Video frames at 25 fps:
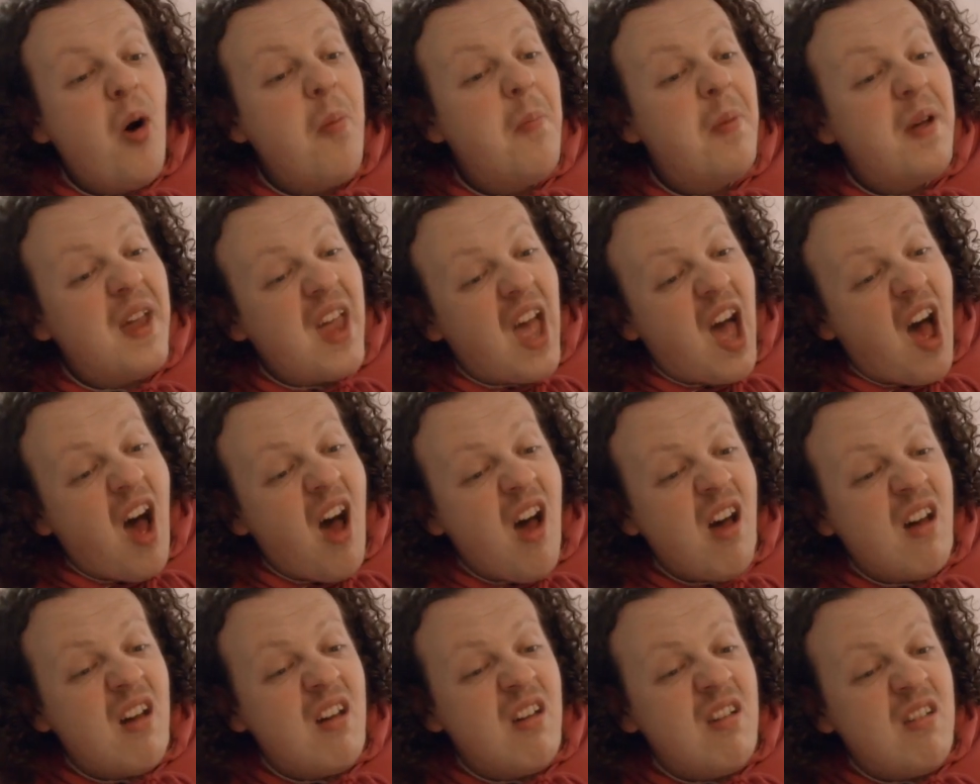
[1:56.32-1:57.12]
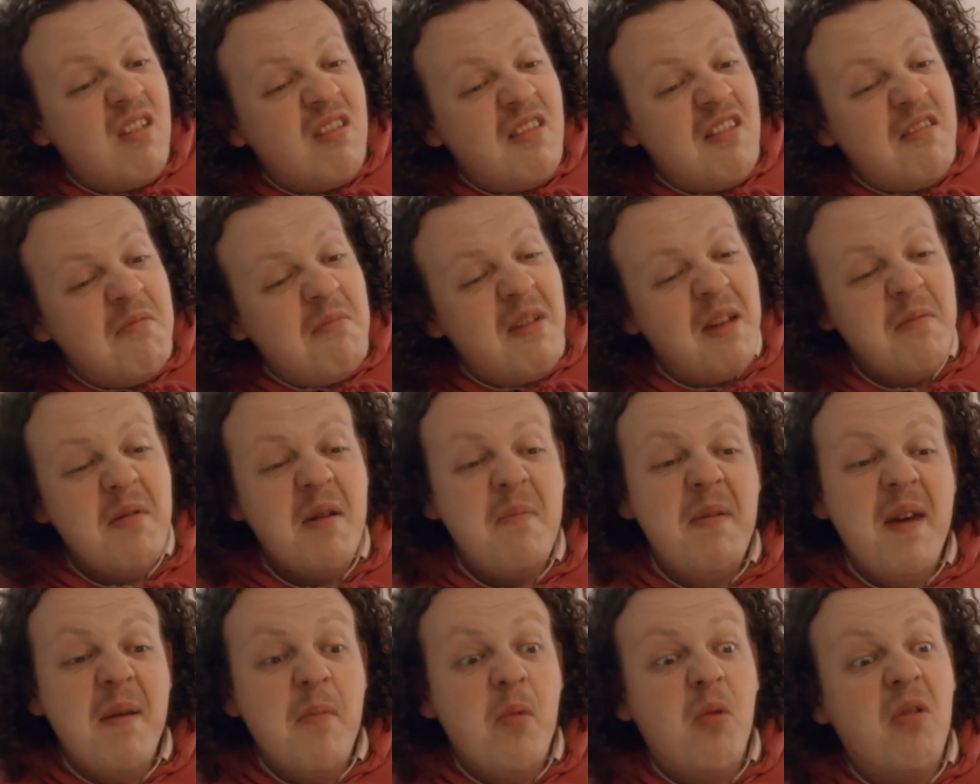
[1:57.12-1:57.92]
poppier,
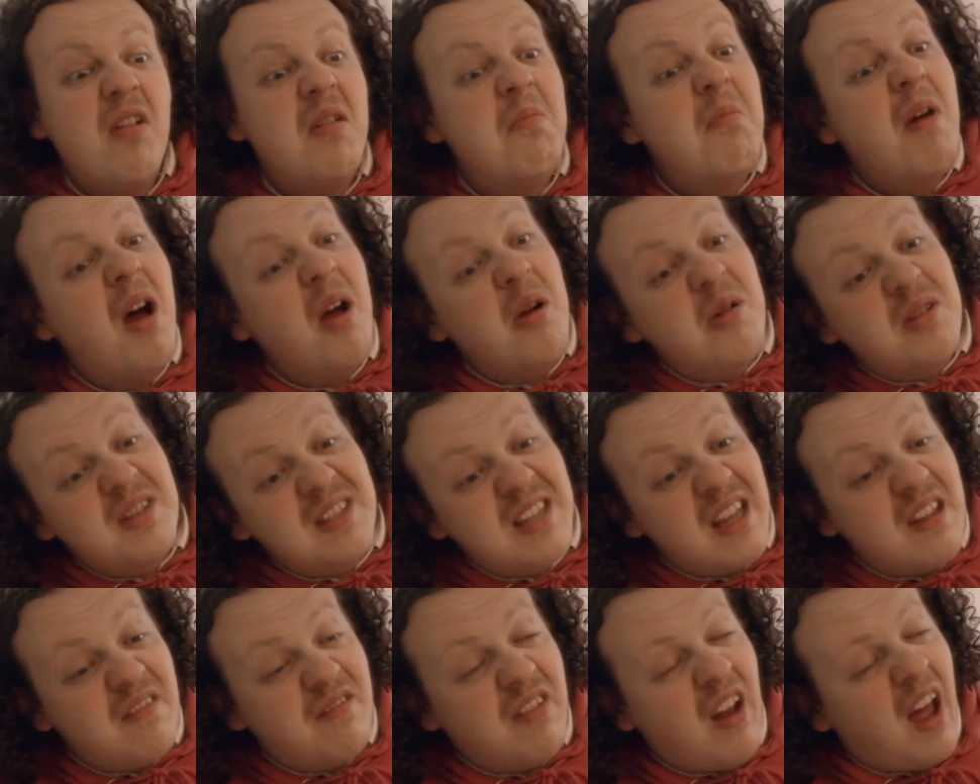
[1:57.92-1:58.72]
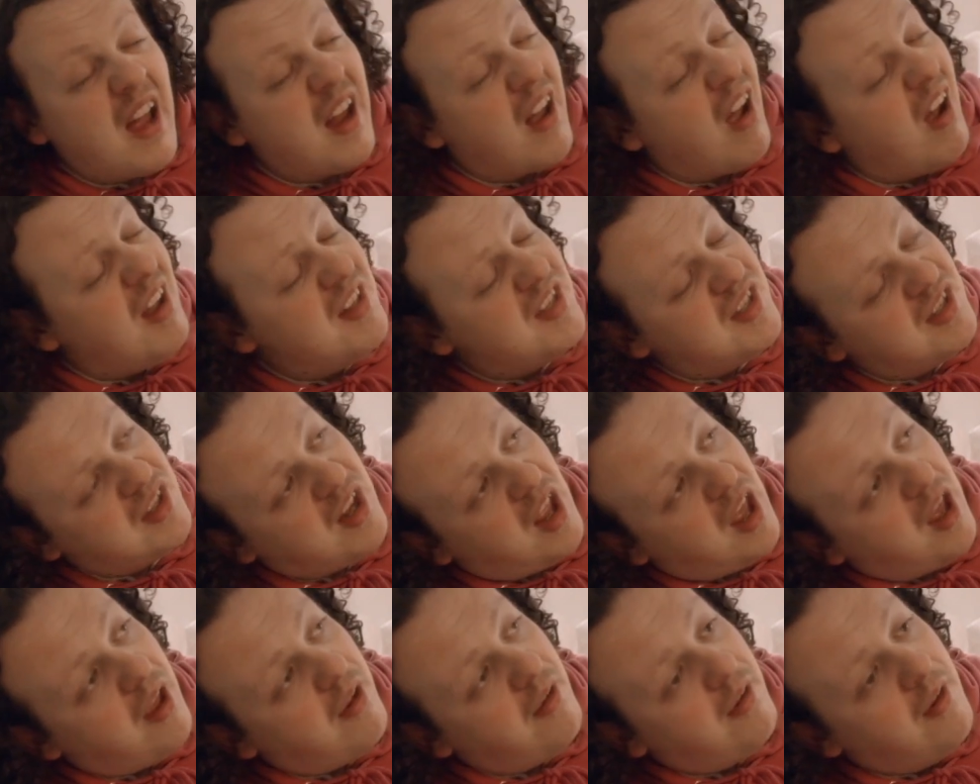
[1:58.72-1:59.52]
maybe a bit more emotive, like, I don't
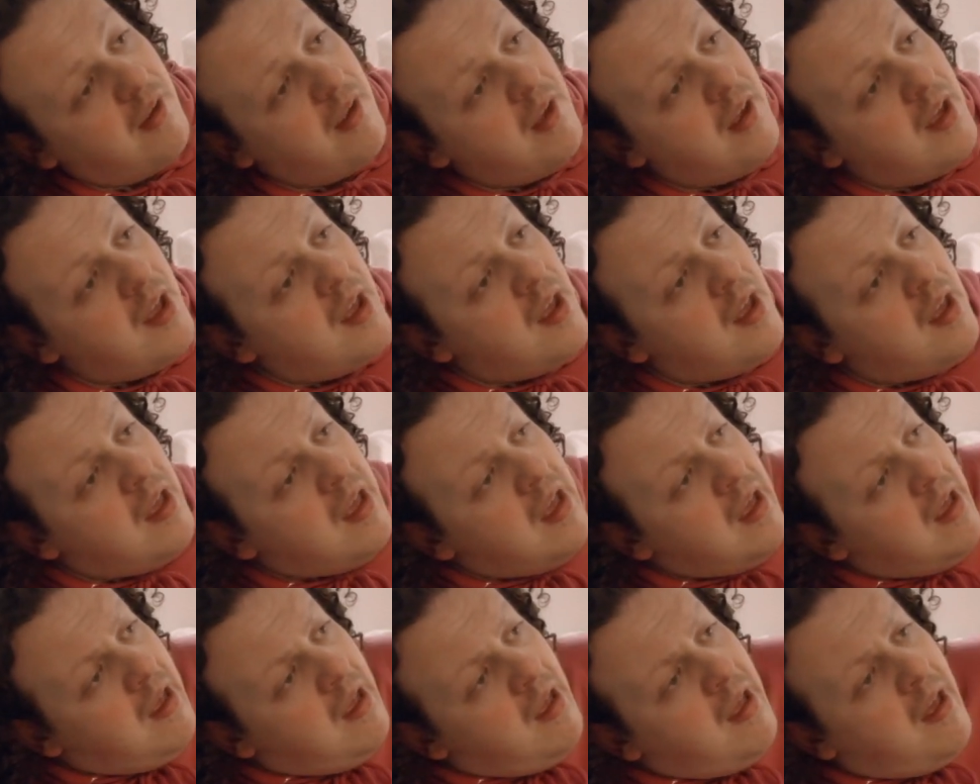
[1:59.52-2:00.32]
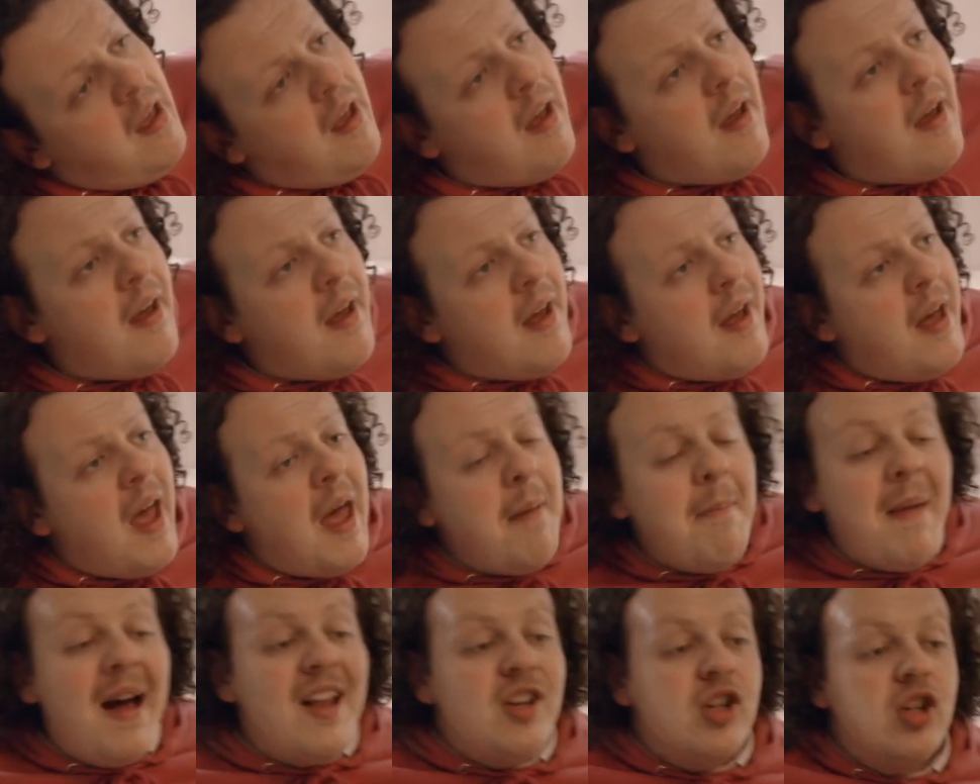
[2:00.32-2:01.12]
know.
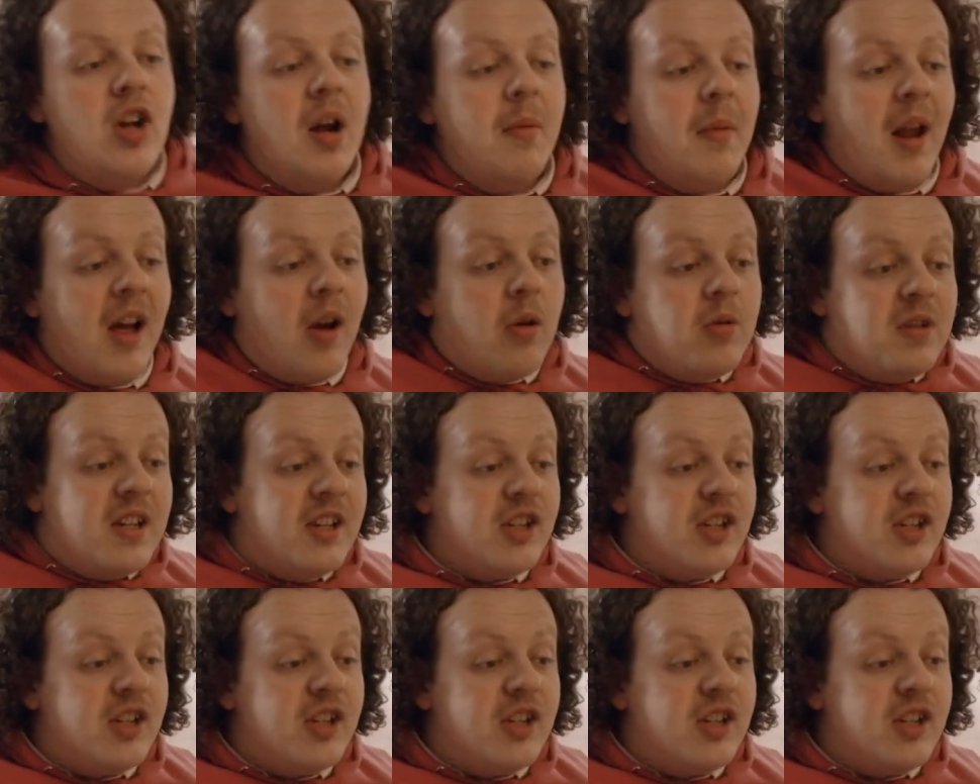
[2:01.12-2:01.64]
Imagine I'm like